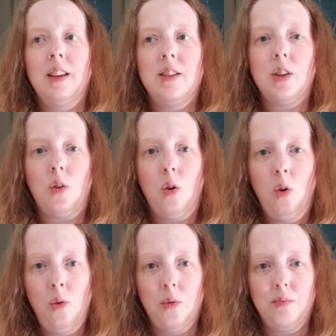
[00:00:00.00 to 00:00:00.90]
to go
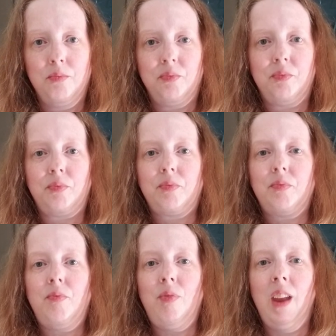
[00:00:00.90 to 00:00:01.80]
home.
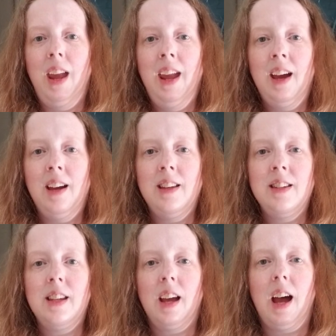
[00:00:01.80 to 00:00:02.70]

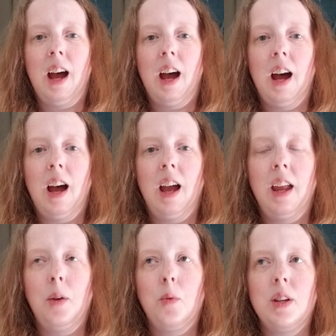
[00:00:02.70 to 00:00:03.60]
And
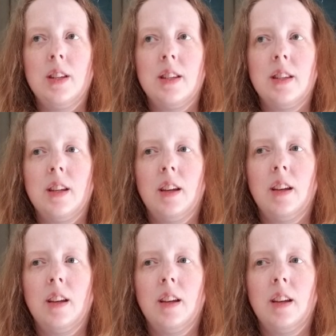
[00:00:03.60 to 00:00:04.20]
it was,